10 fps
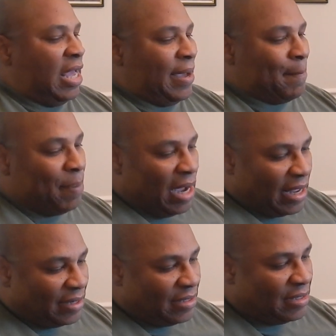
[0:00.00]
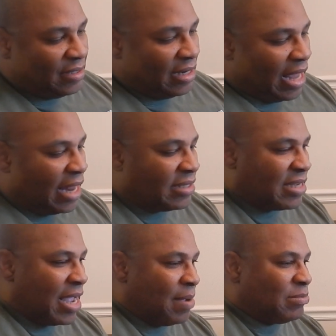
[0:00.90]
But a lot of
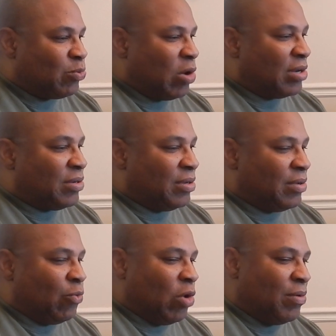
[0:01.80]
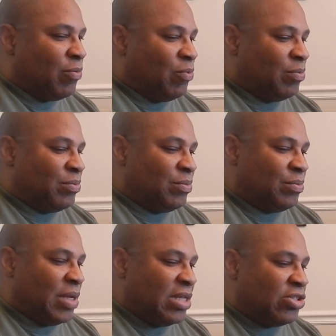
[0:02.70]
times what
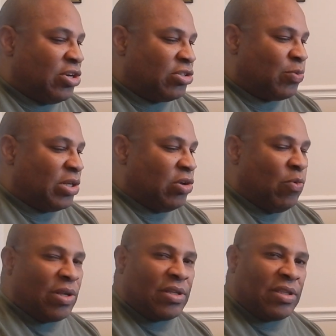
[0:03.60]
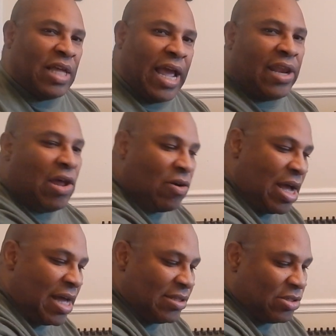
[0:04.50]
engineers would do with the analog
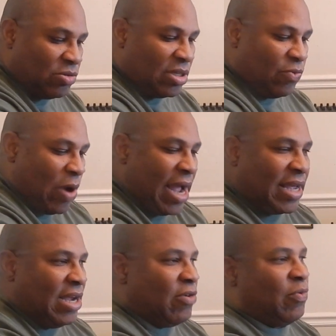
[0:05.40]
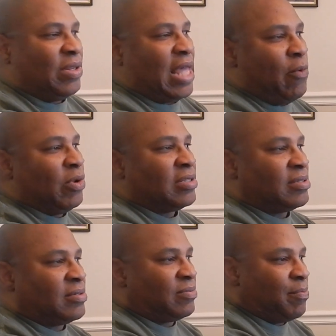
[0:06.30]
consoles and rack gear, they would
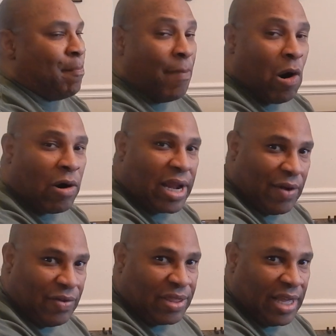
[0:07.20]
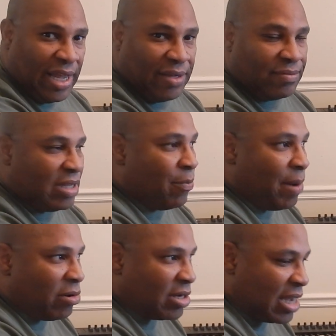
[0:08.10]
mark everything. They would
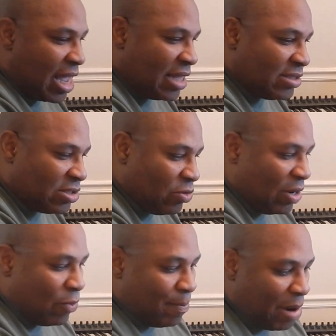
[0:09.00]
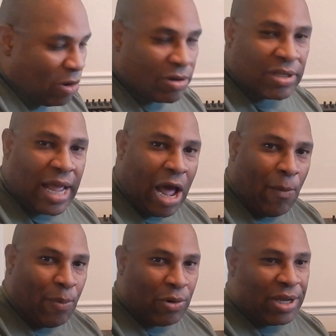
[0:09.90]
mark the console, and they would mark the
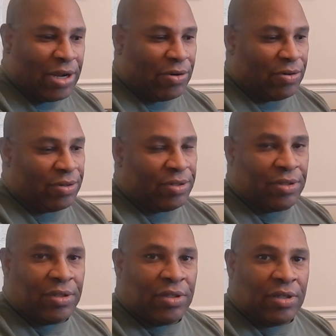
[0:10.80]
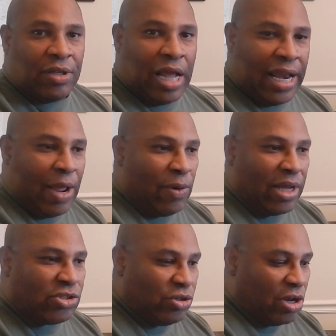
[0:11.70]
outboard gear, and they would
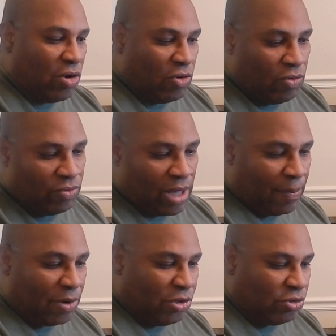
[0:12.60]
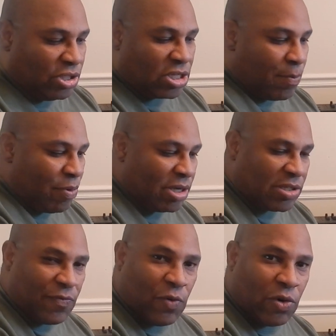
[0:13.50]
let you know, I'm going to use this
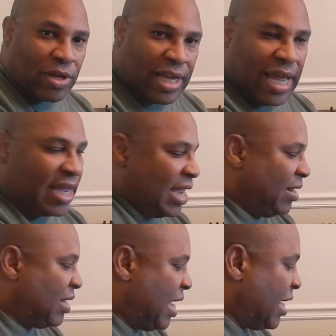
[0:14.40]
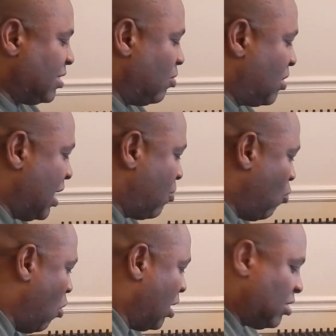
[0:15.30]
compressor for kick, and kick is on kick
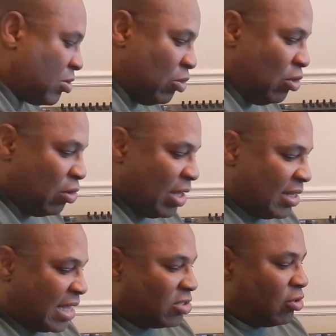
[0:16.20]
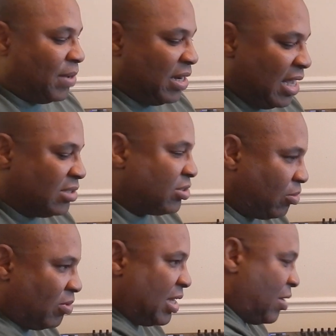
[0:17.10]
1, so you know that that's going to be an insert
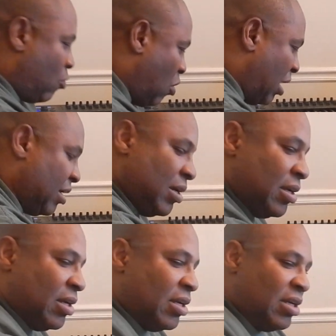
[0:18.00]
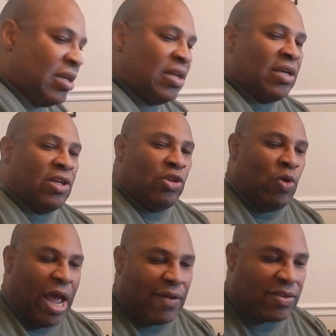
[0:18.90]
on kick 1. You
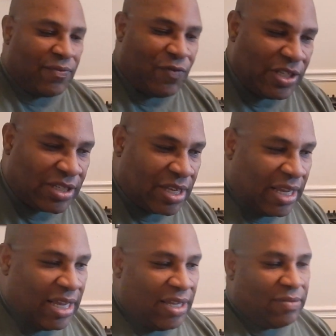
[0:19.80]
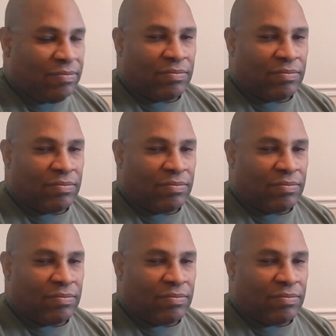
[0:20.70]
have to physically.